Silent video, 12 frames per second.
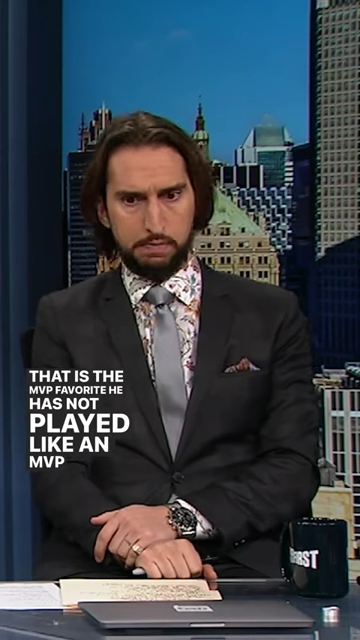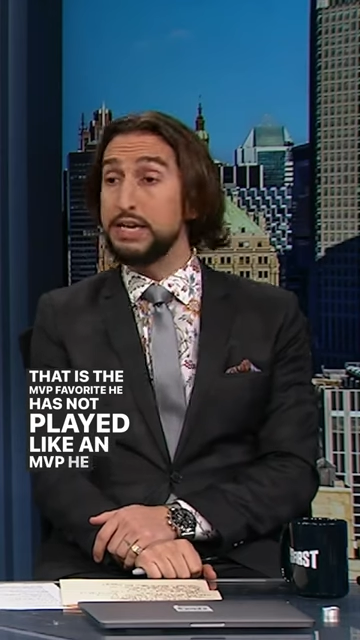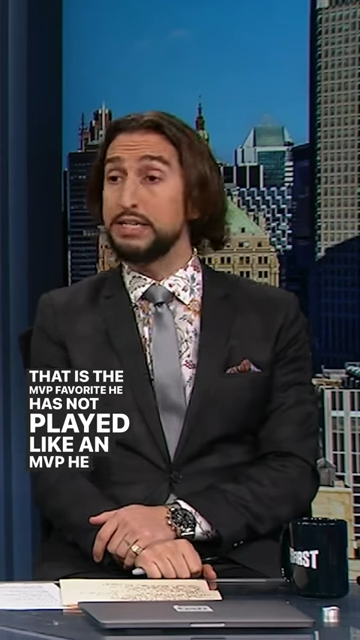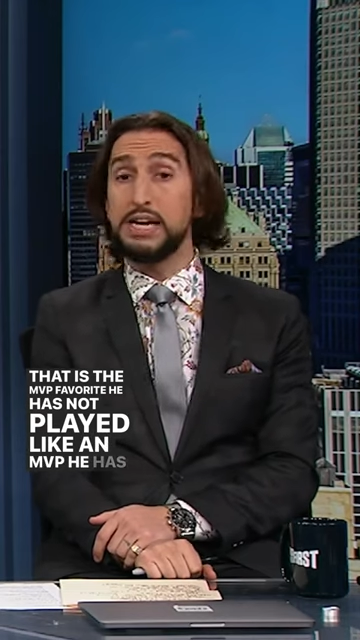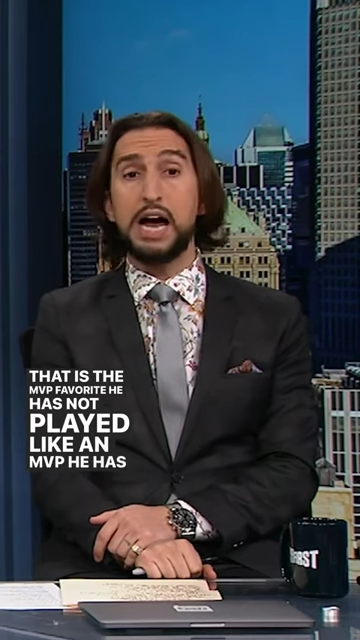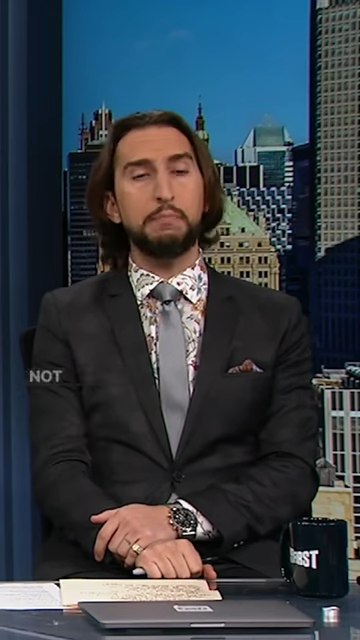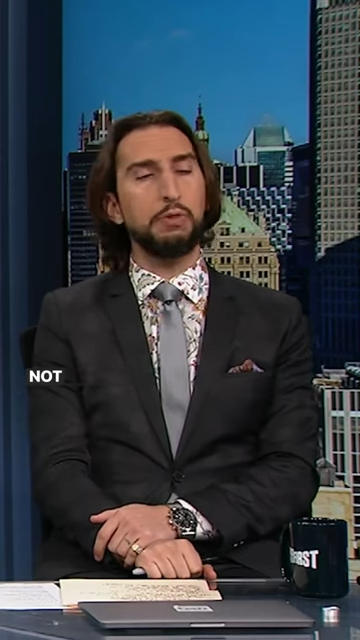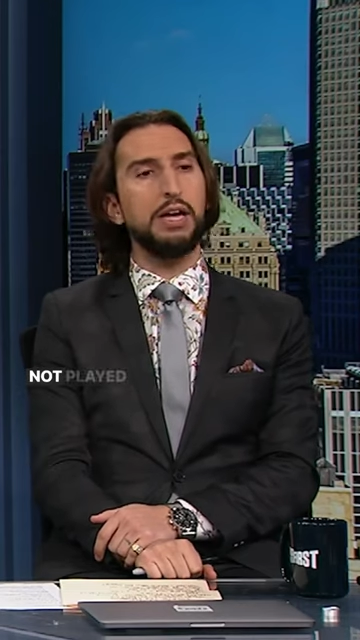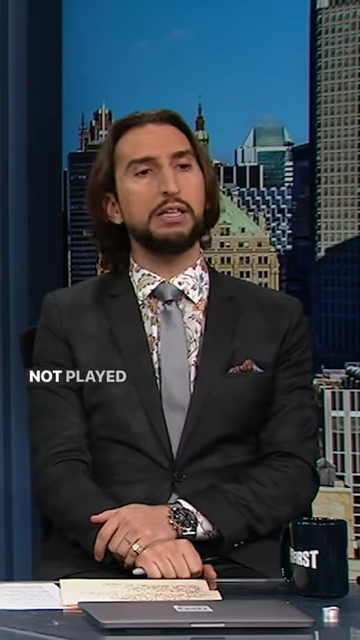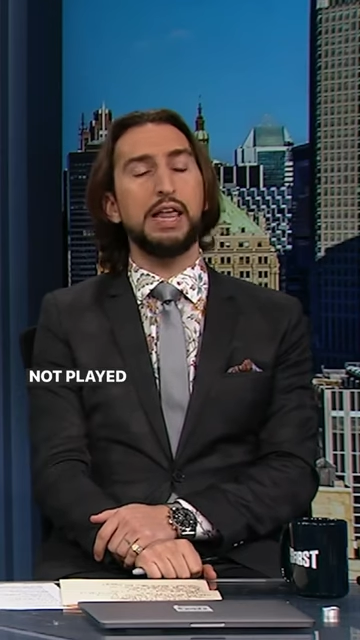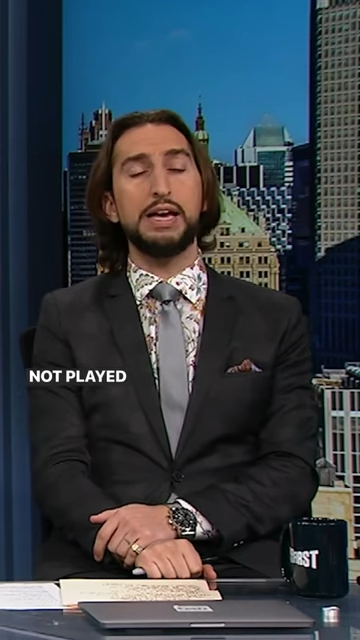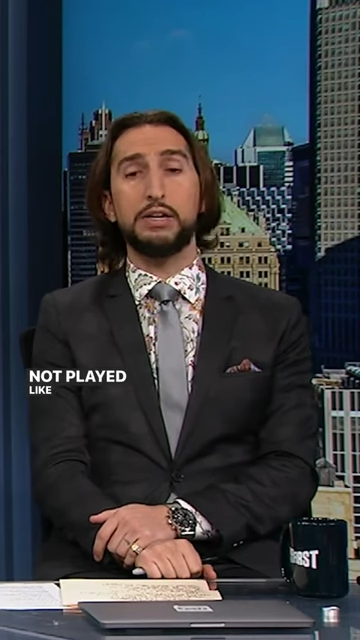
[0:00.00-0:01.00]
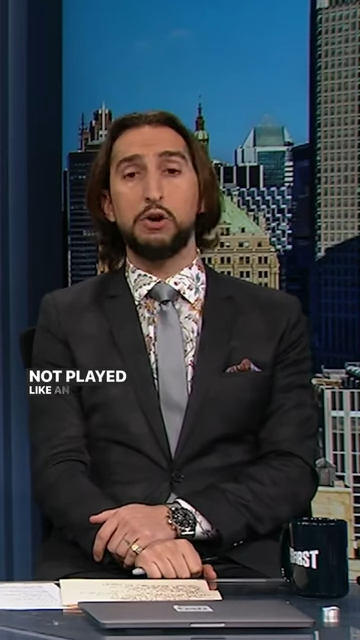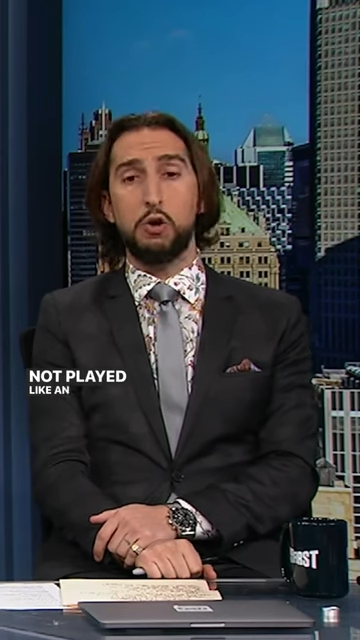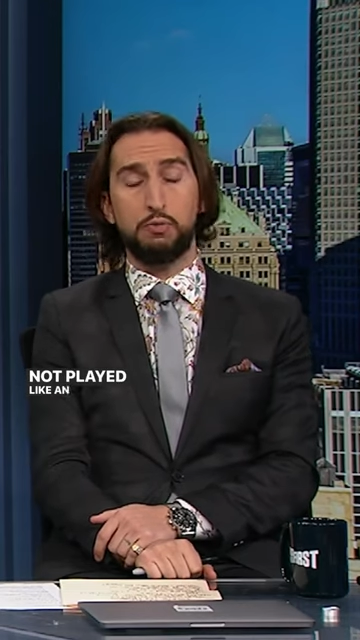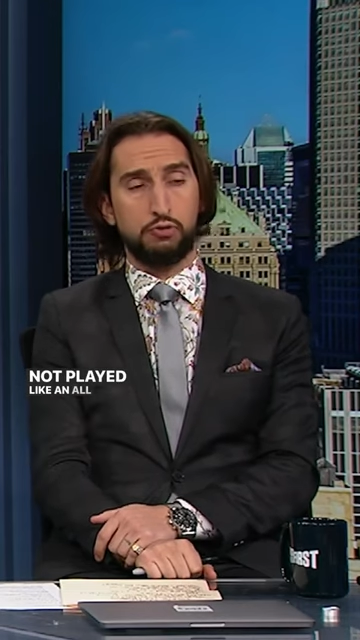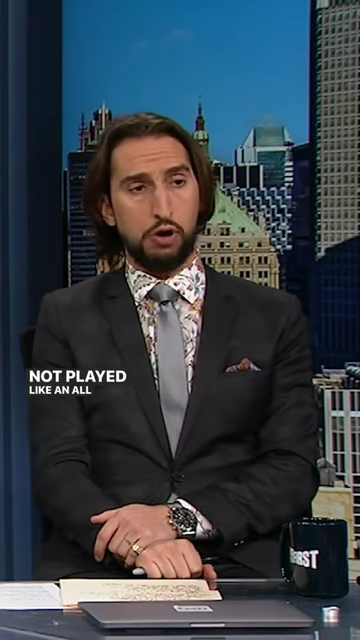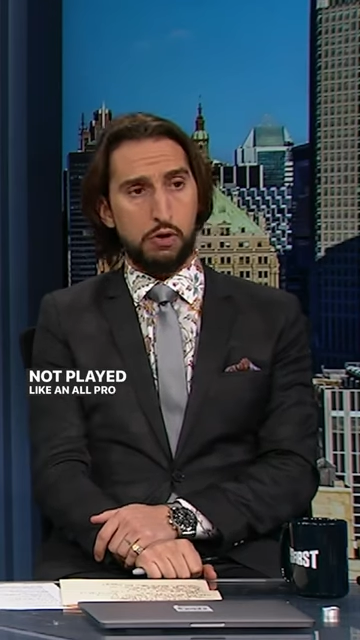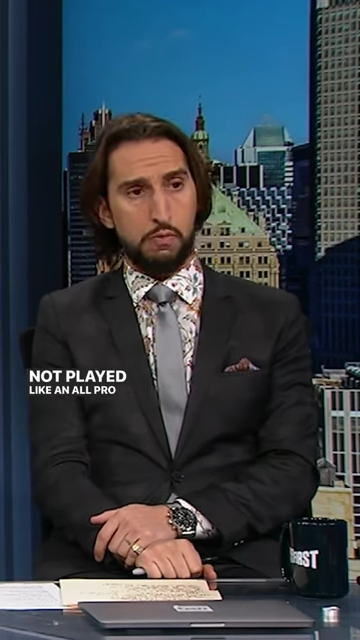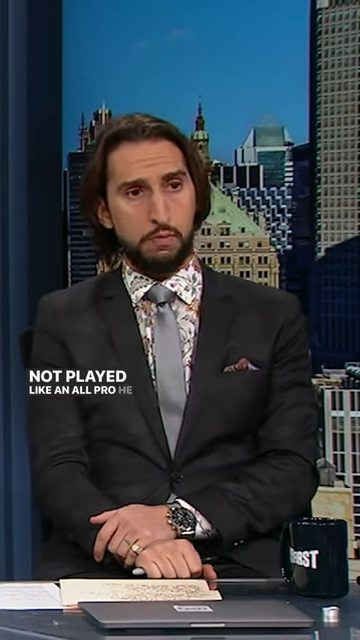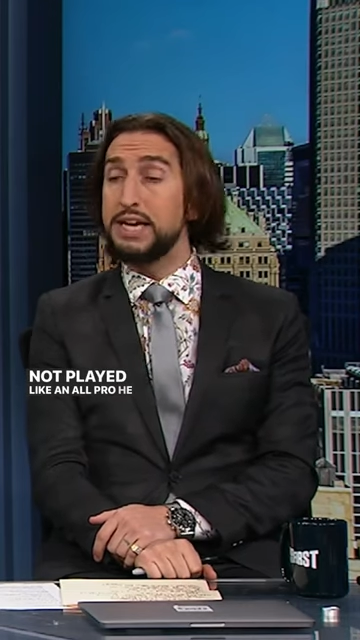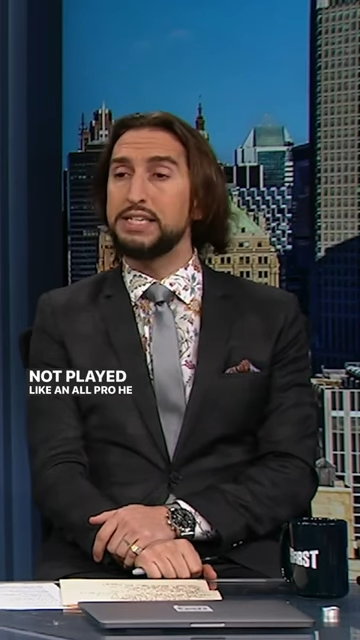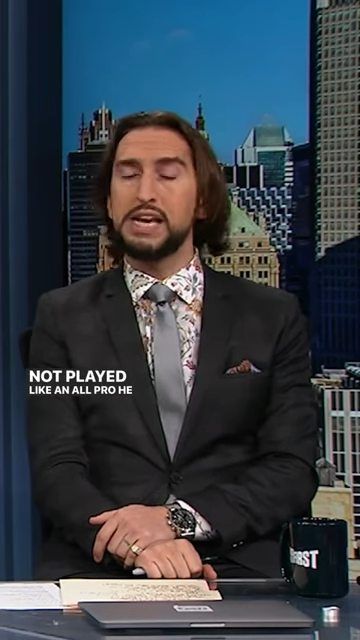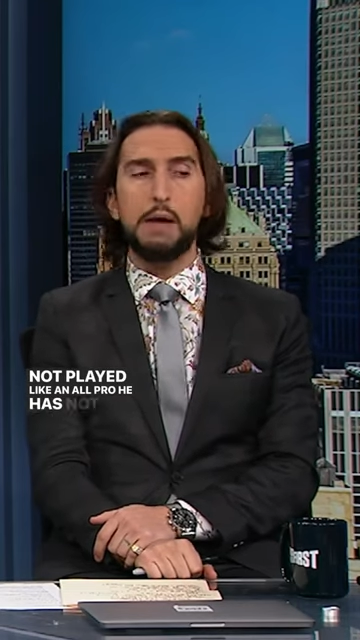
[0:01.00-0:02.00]
He has not played like an All Pro.
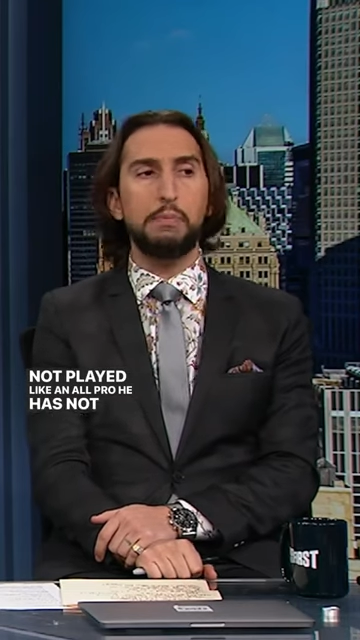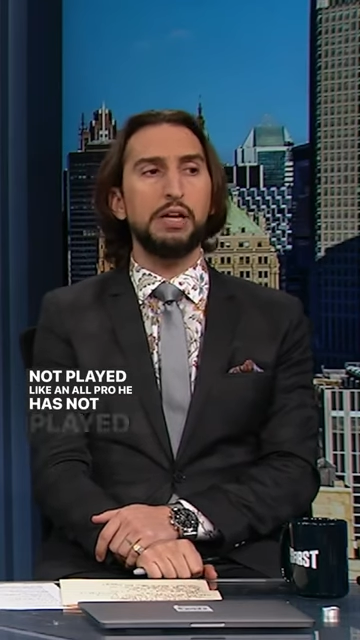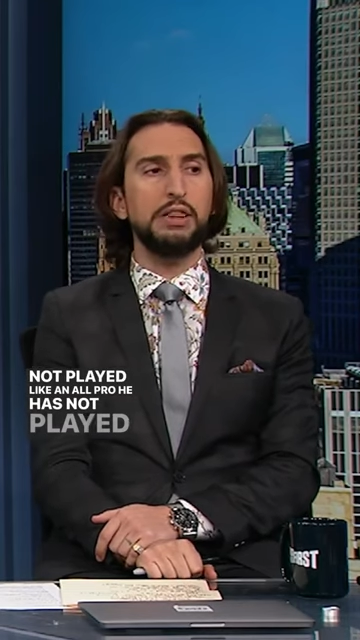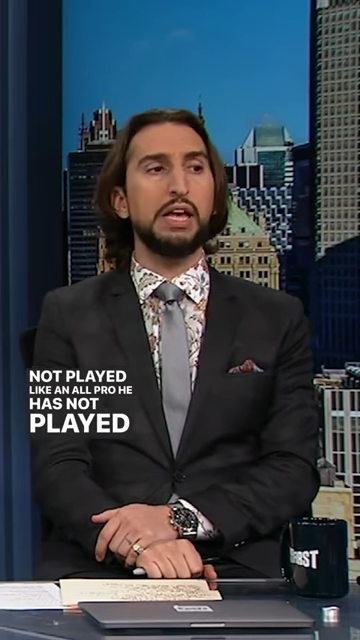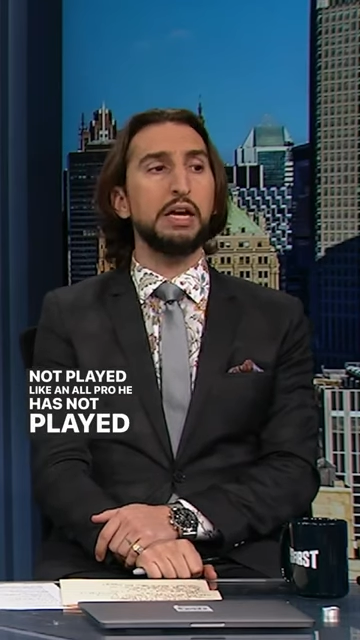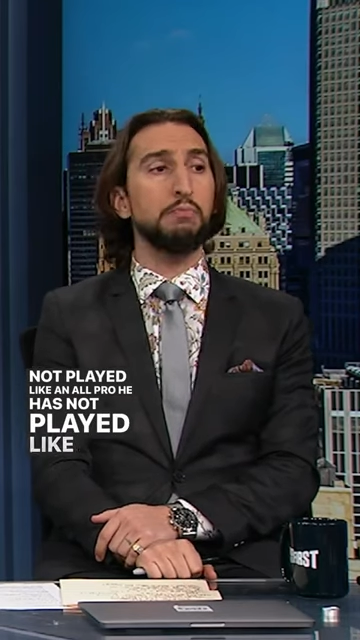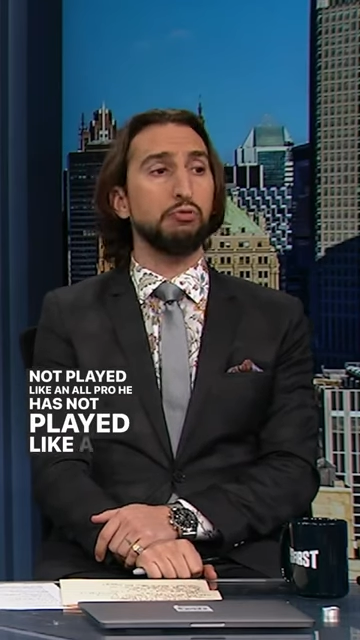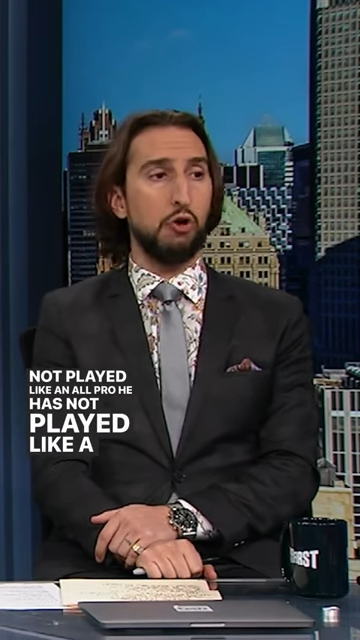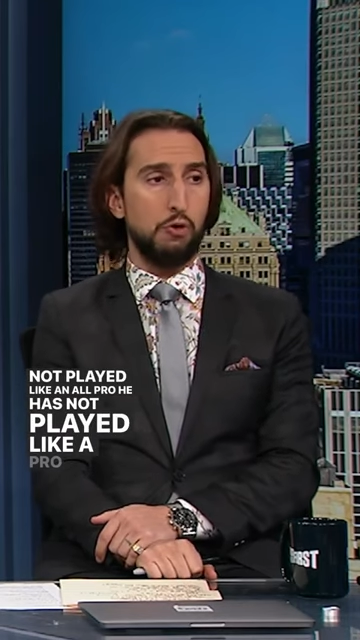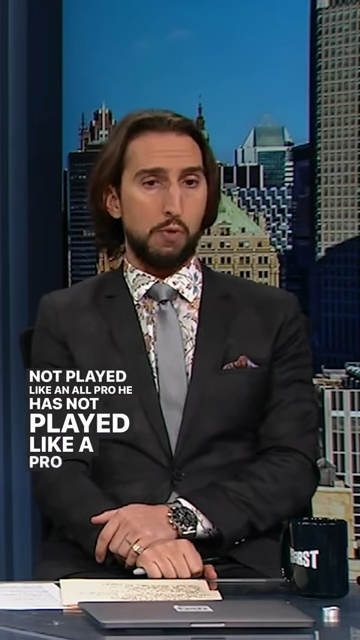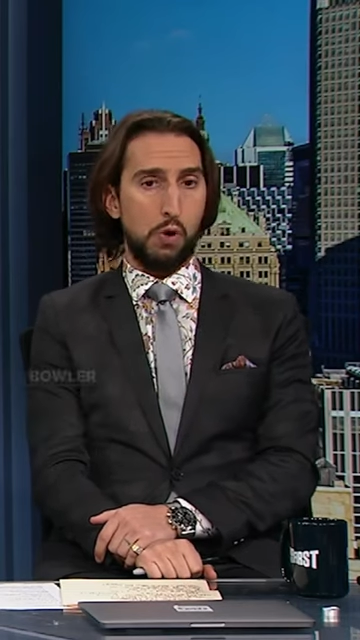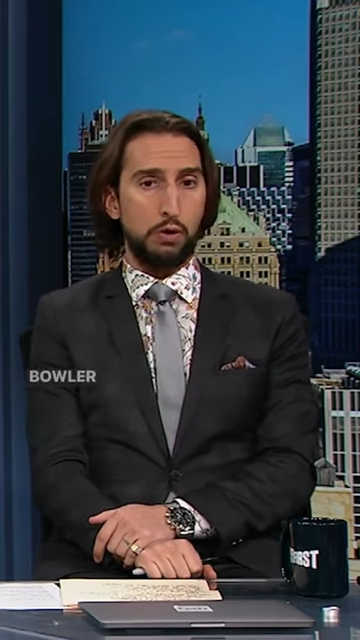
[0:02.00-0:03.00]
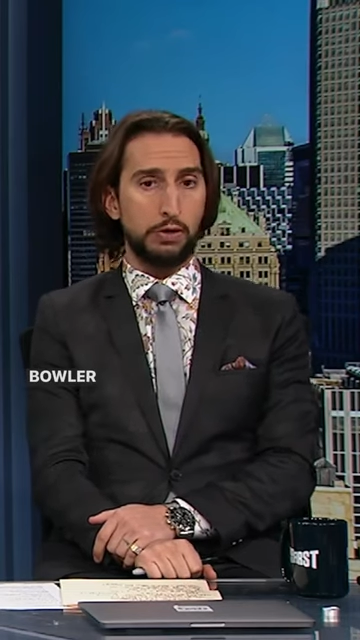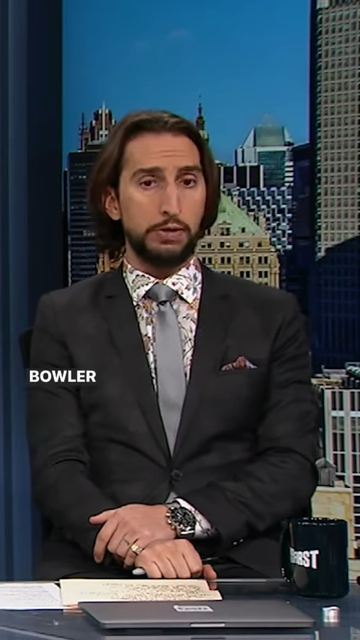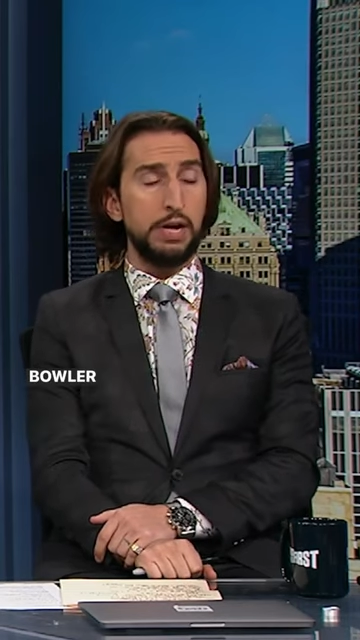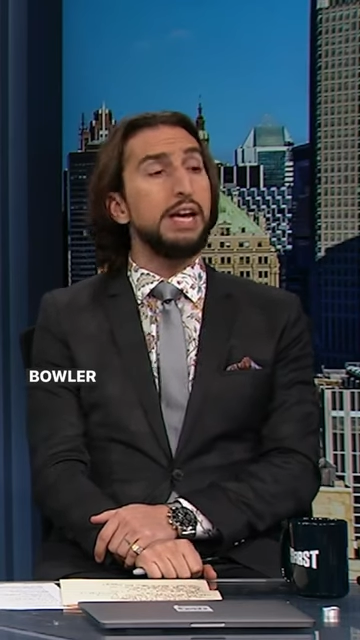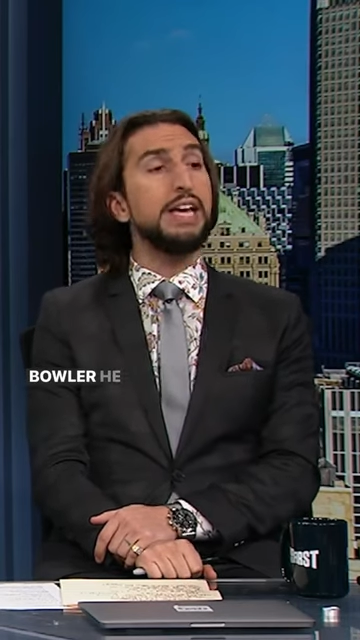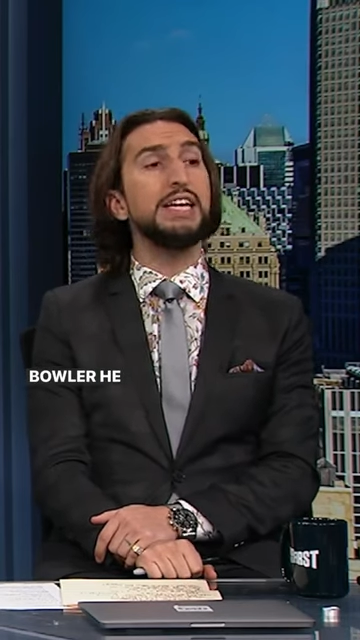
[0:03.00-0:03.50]
He has not played like a Pro Bowler.